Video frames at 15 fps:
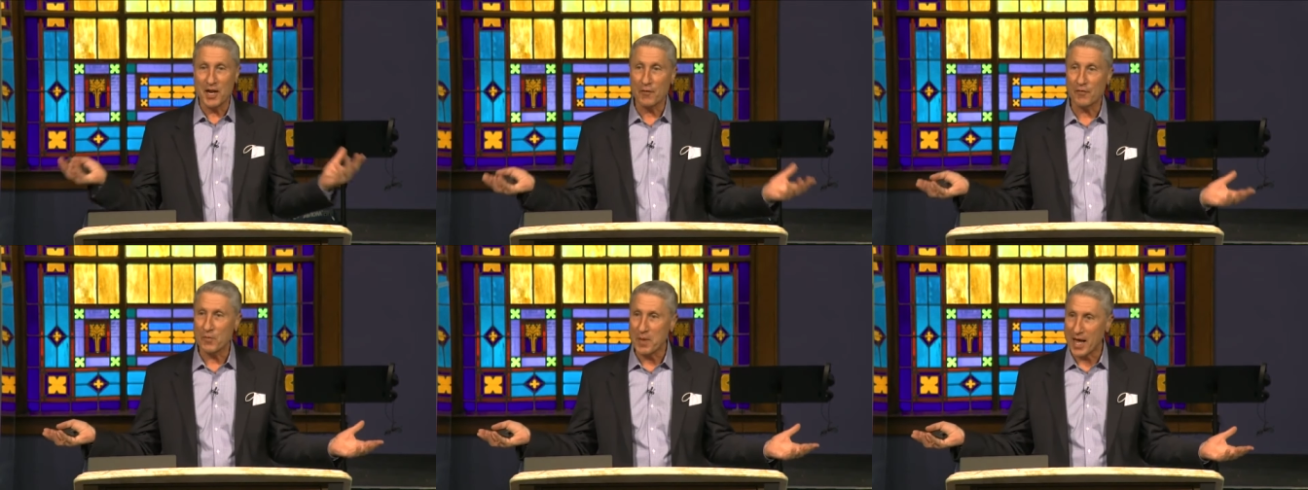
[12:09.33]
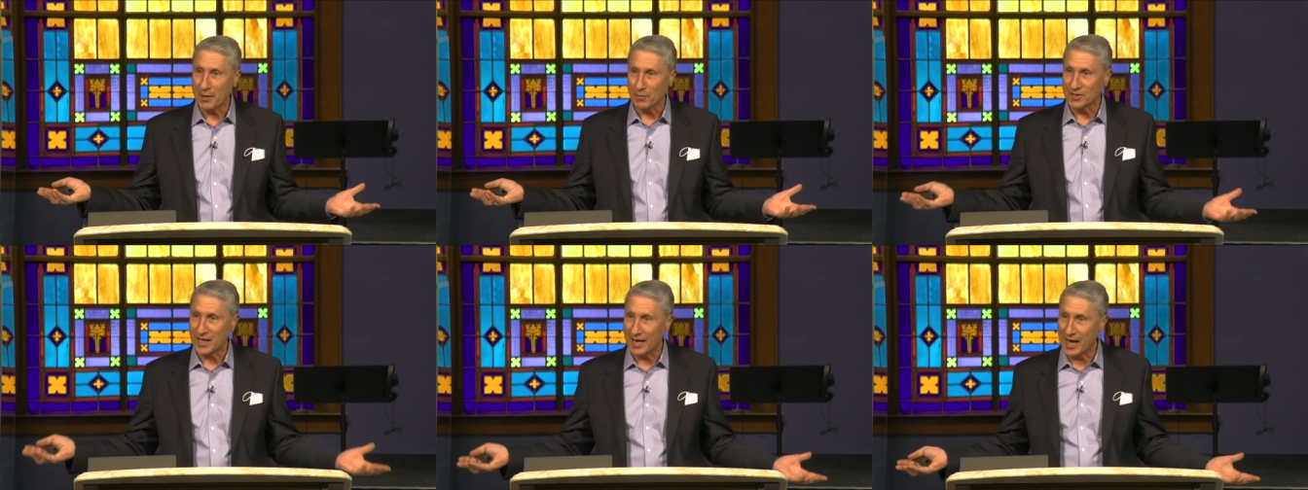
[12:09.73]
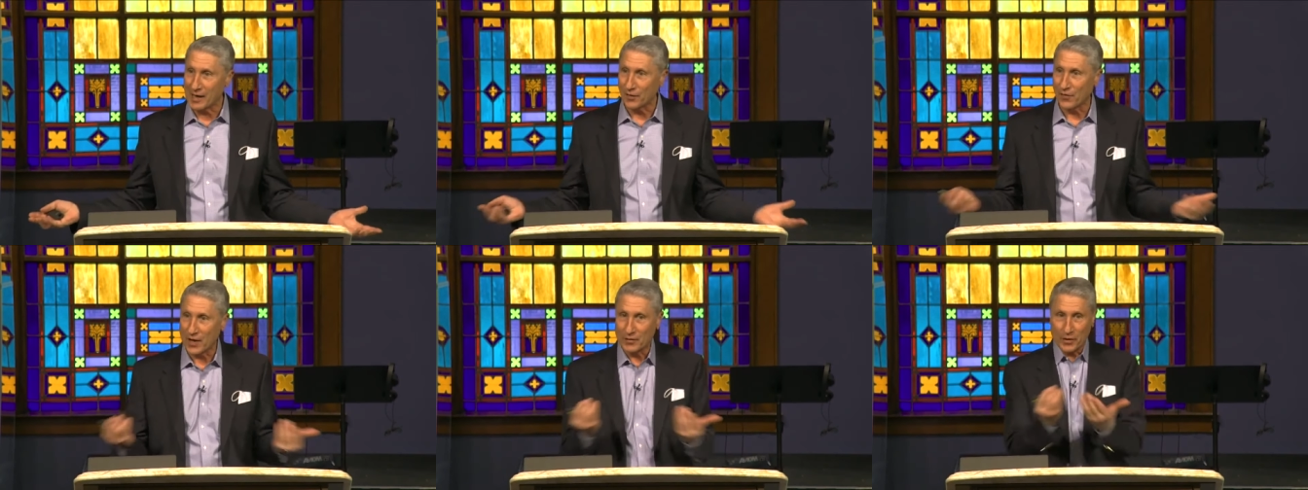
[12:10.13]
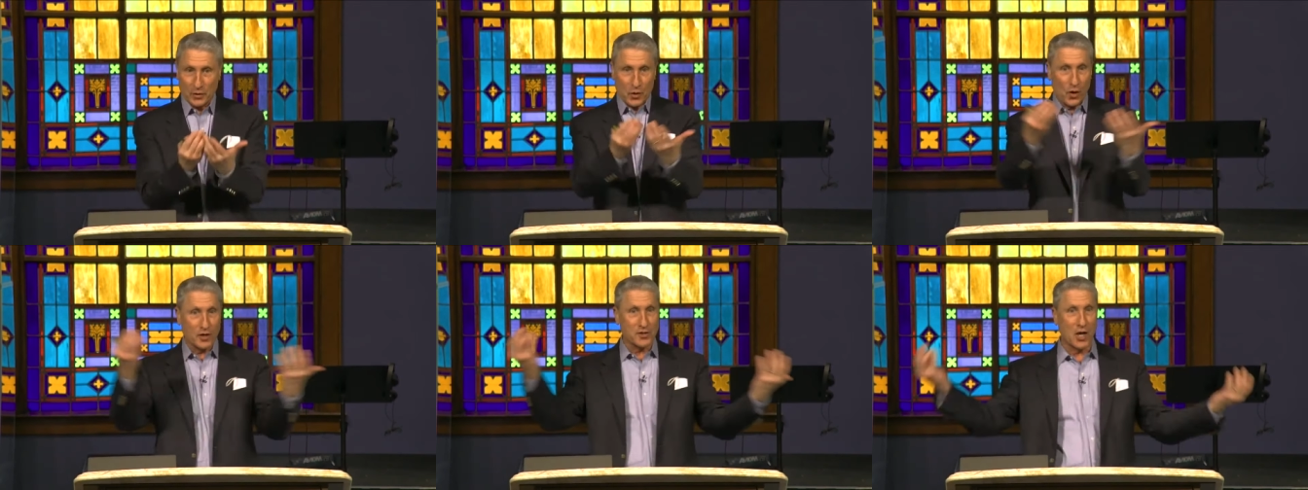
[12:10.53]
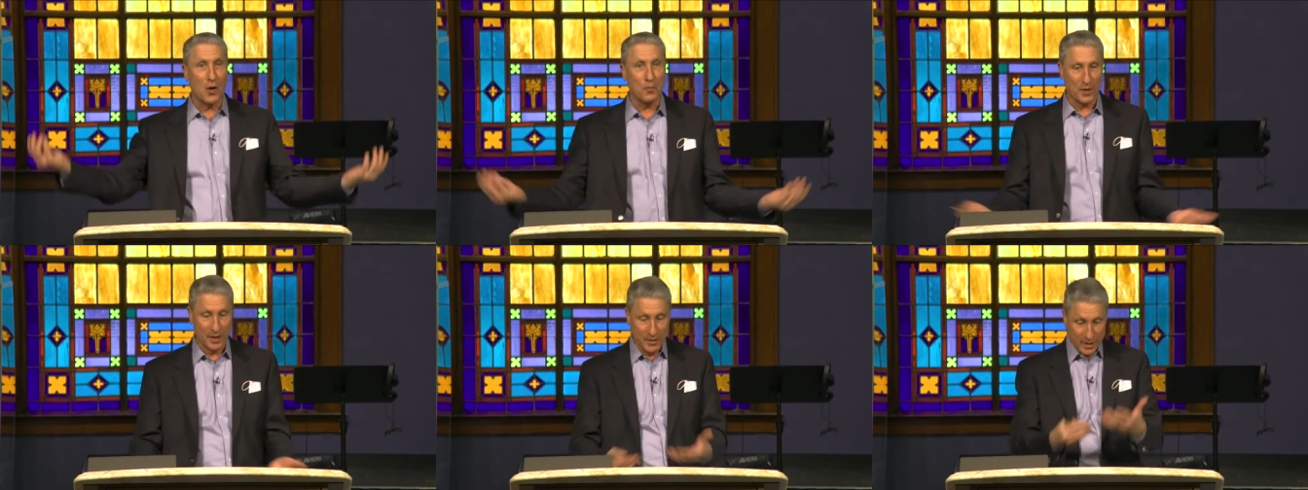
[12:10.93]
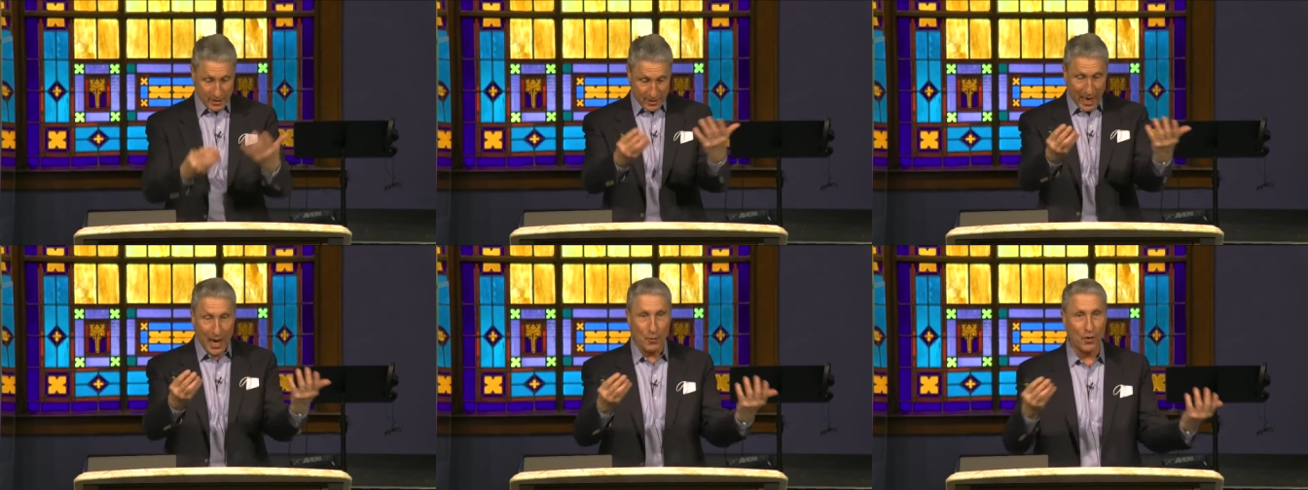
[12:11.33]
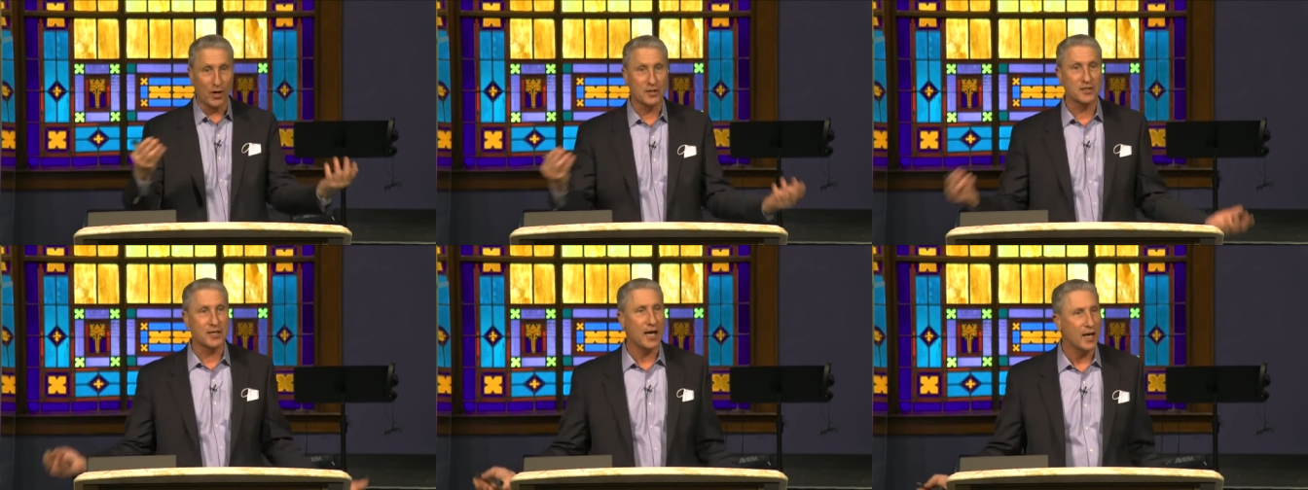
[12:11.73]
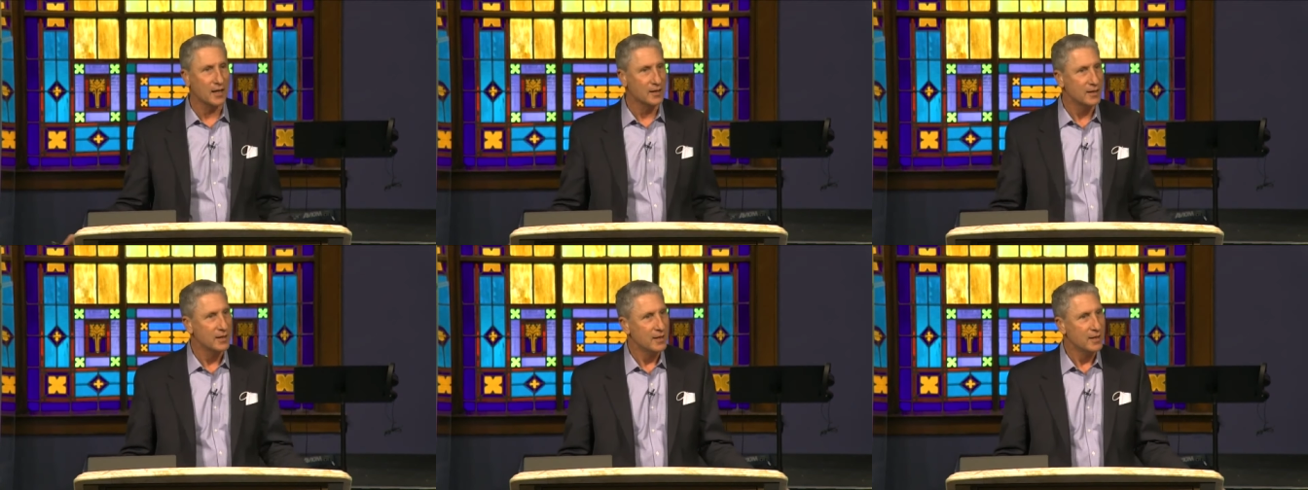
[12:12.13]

I never met him. was on elevator. The door's open, and this guy walks in.